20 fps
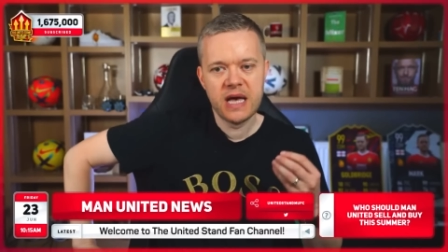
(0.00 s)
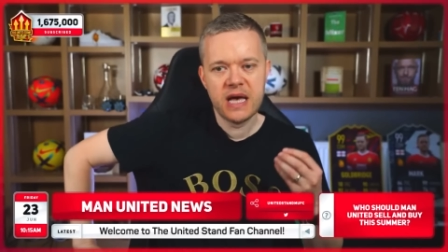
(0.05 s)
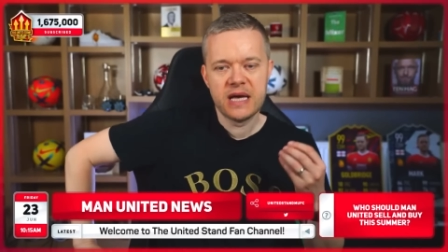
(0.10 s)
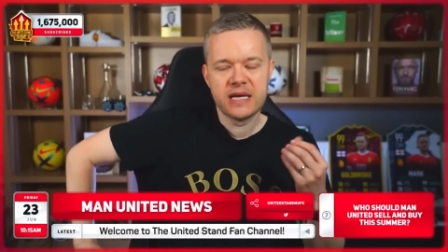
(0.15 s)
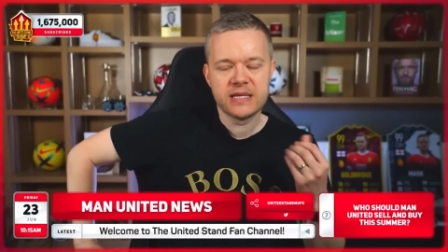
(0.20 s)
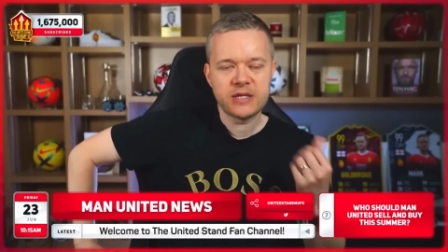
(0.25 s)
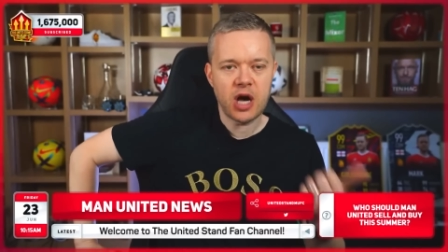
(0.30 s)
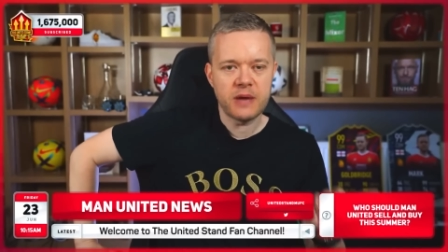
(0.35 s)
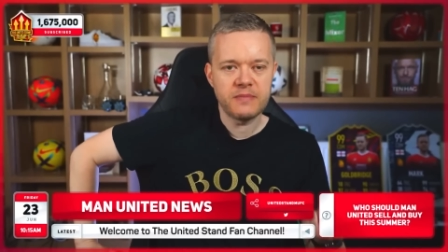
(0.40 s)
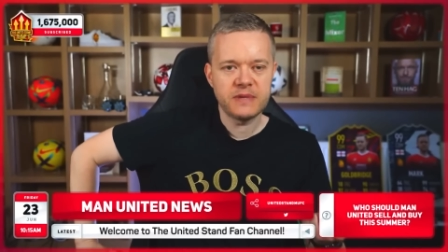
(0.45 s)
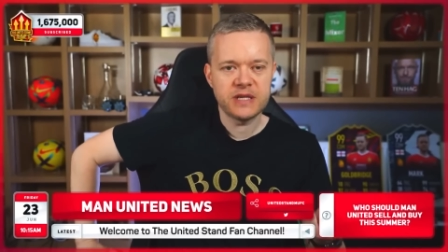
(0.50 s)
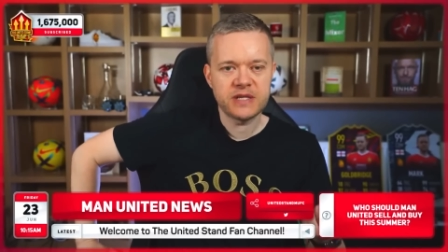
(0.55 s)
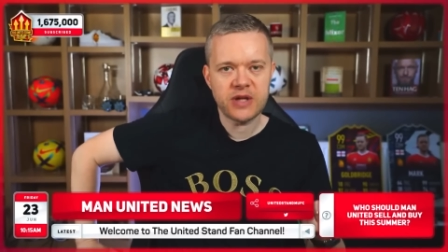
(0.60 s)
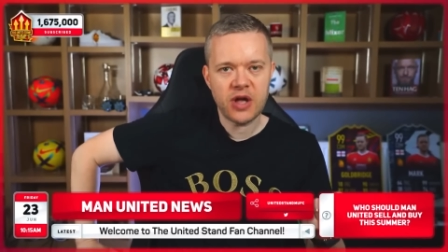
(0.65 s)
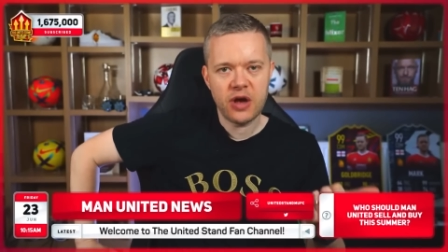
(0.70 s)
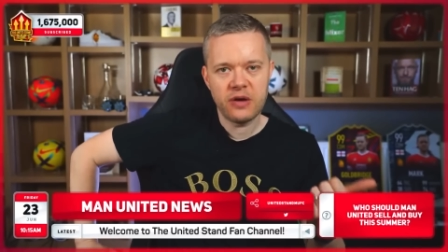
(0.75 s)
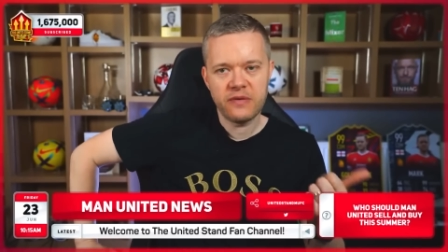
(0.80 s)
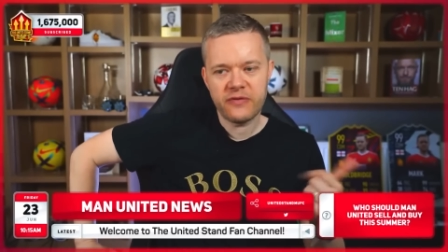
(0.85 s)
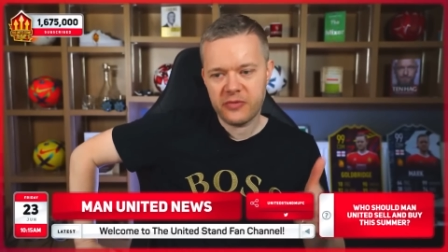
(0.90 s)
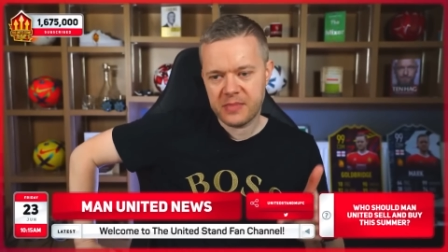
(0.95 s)
Simon
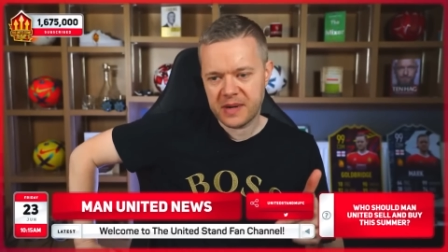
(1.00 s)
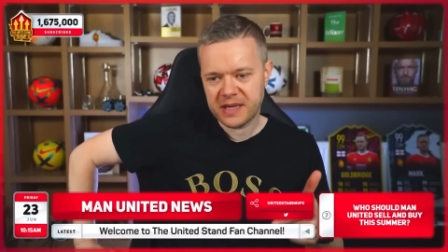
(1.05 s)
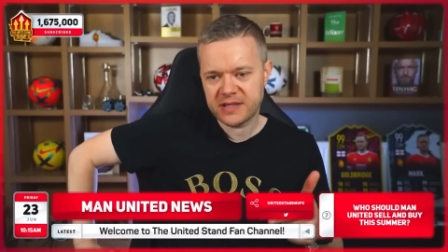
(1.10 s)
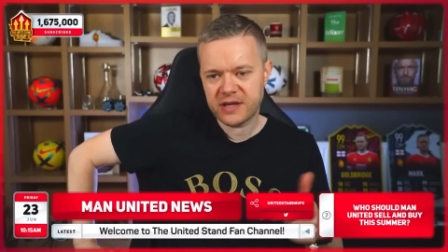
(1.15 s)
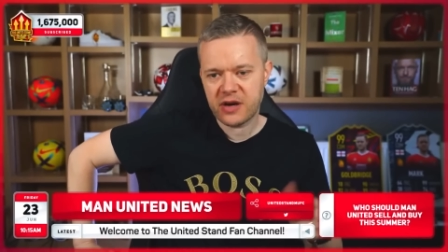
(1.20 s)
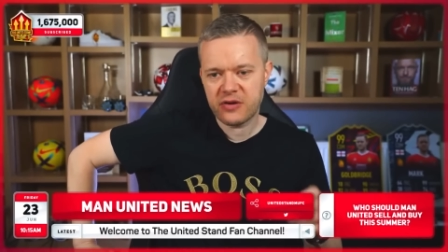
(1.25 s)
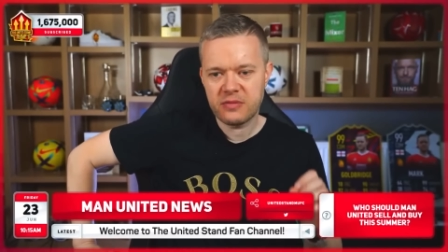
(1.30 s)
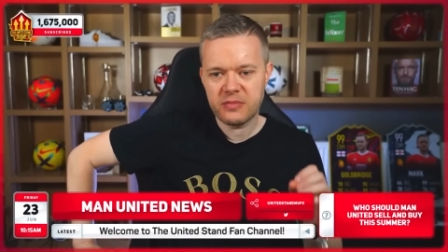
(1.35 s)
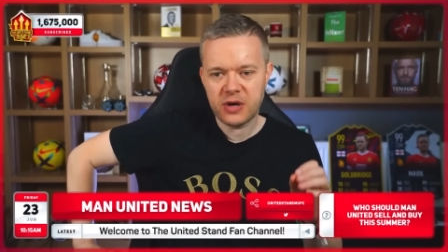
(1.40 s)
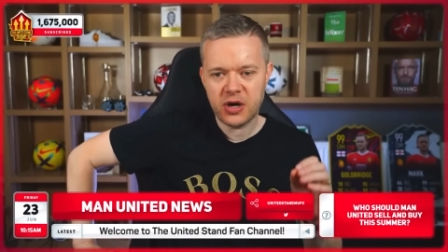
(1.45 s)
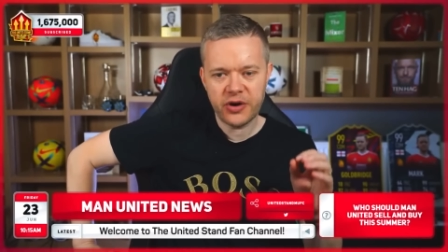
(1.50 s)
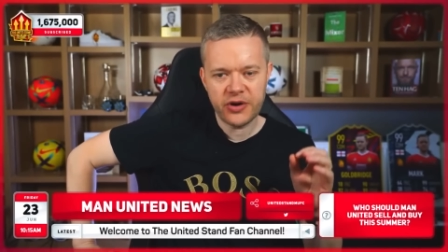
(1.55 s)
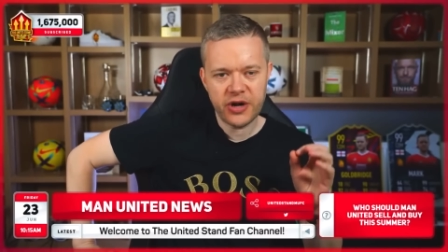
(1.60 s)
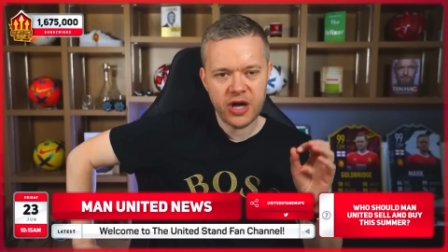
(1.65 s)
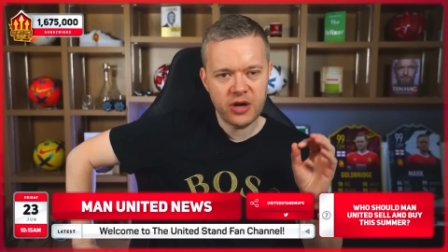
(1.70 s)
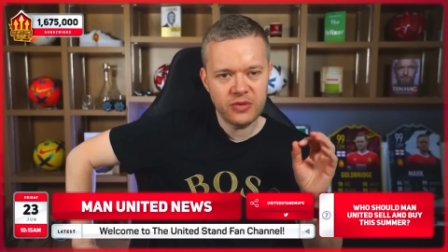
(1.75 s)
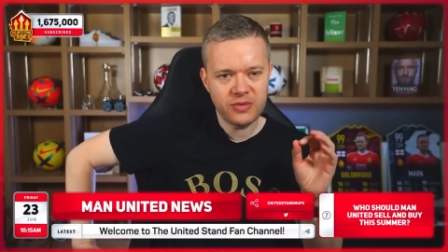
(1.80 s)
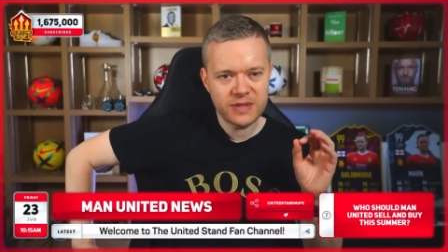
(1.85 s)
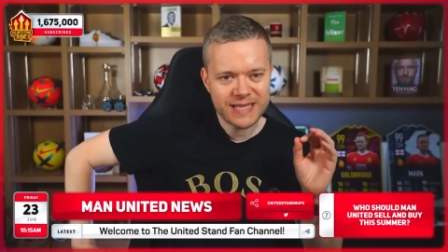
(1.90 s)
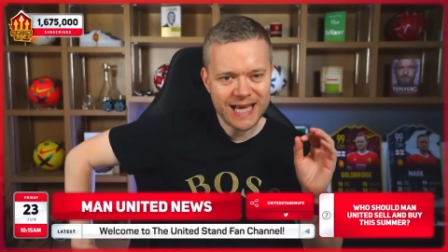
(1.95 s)
Stone, Fabrizio
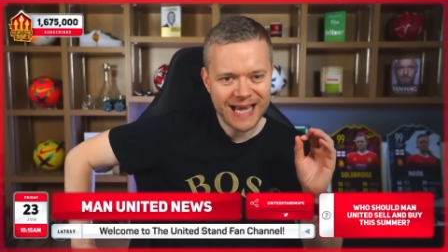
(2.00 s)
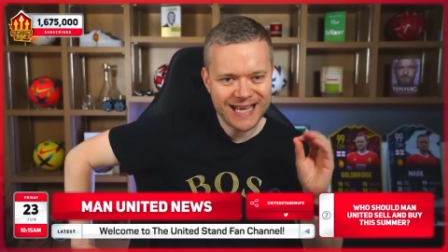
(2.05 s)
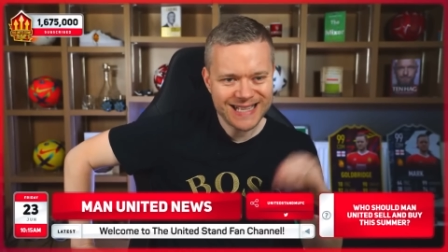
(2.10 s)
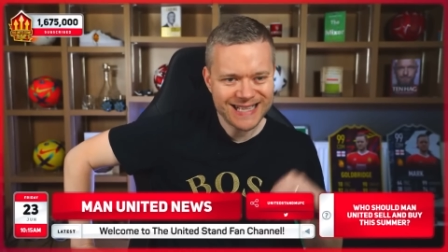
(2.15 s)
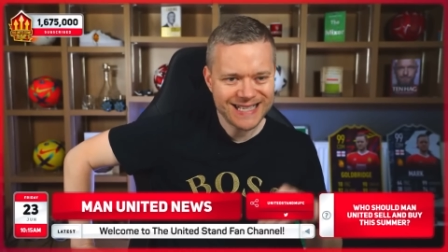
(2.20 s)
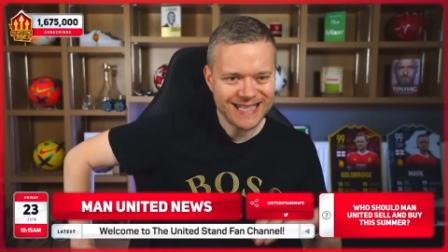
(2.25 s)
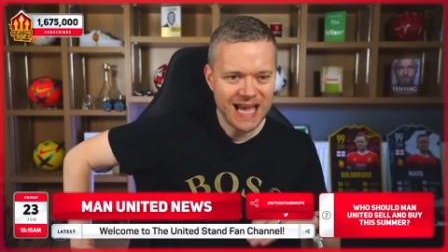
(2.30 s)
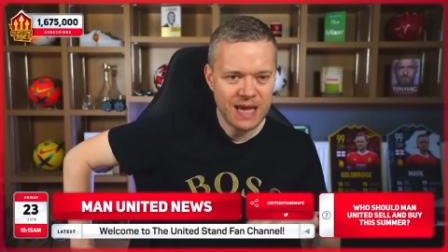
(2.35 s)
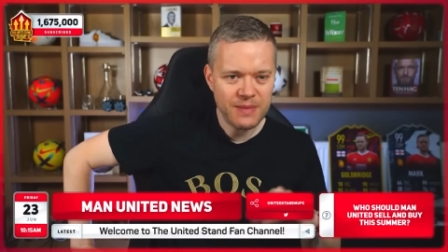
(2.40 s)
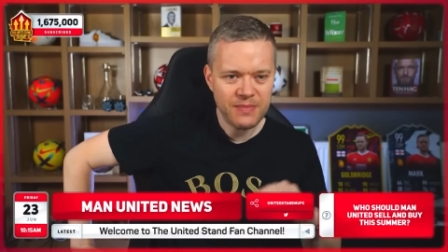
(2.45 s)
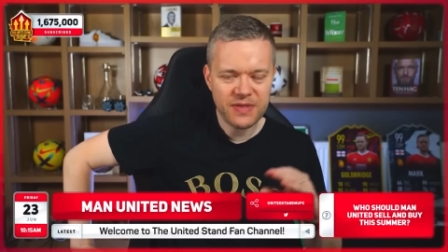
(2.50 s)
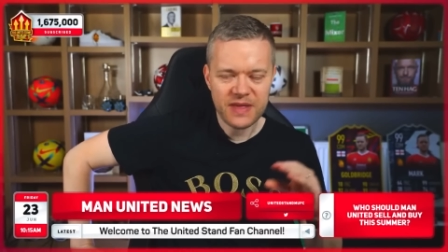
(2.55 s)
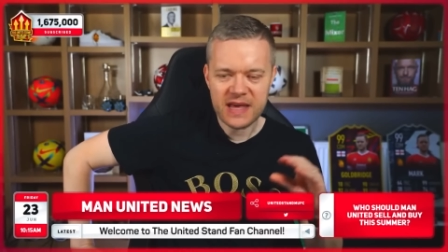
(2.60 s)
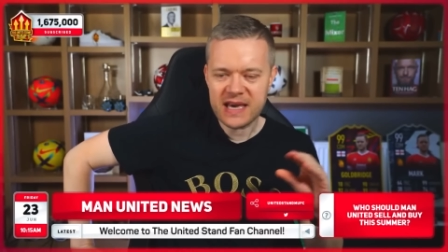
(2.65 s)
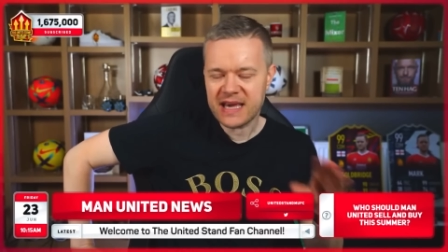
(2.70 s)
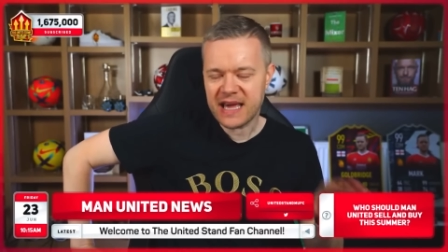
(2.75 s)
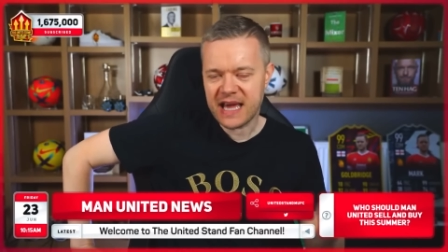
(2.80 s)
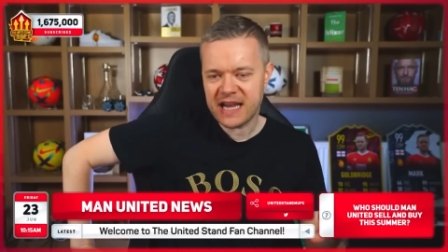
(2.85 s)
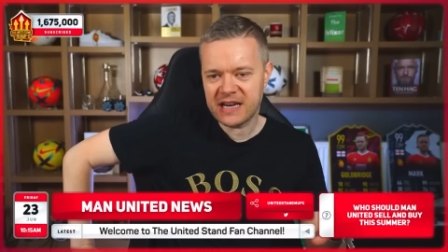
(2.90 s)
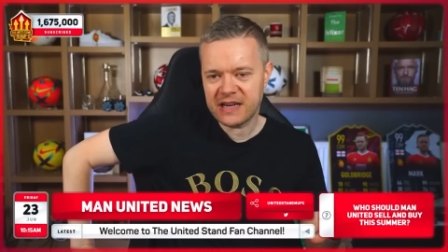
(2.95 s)
Romano saying the same
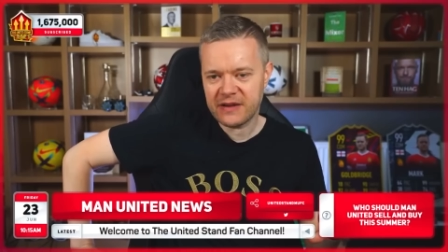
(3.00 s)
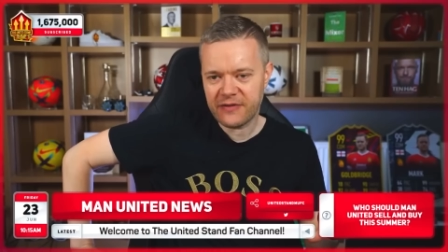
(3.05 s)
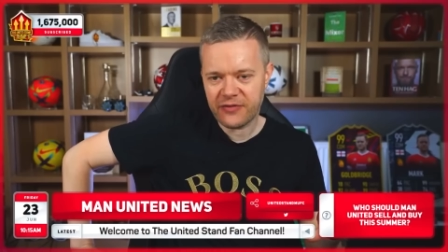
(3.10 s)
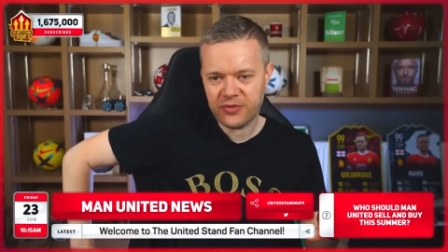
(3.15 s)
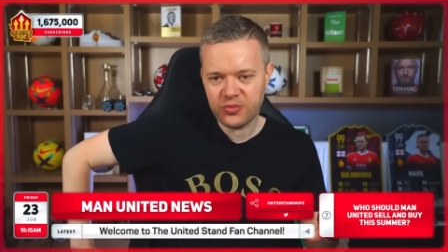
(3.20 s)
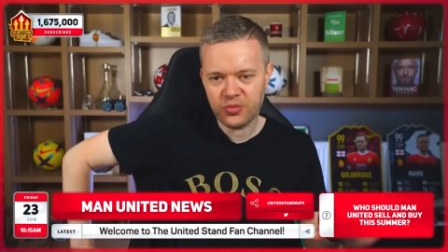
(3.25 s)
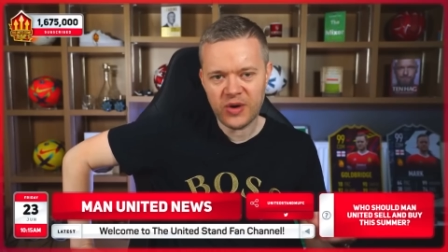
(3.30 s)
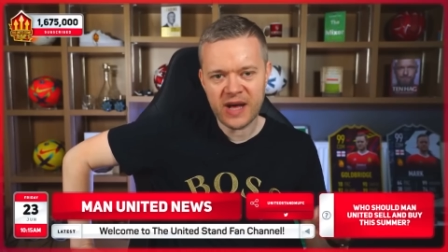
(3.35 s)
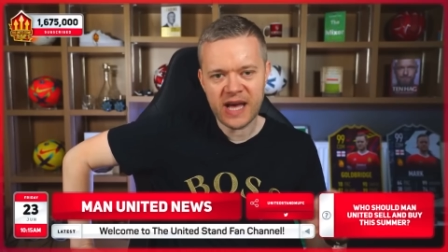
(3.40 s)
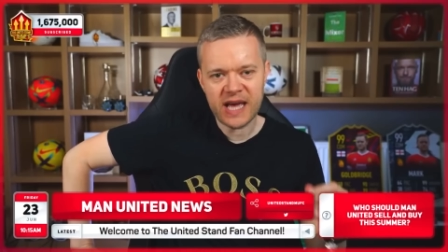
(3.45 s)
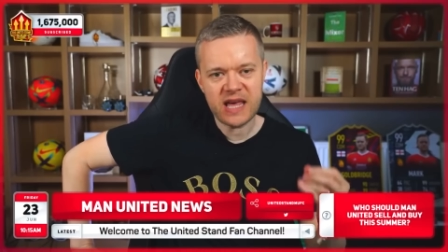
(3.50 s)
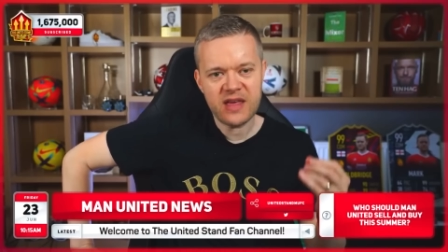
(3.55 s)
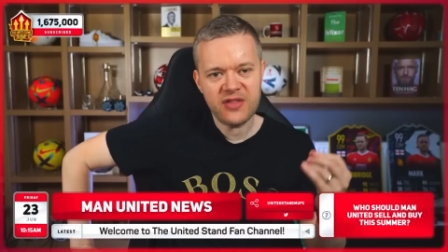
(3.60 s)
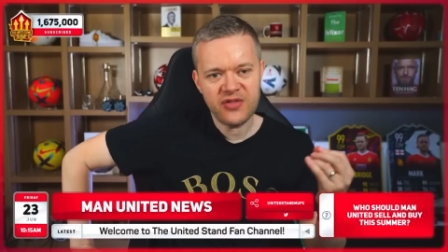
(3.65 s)
thing in a different way.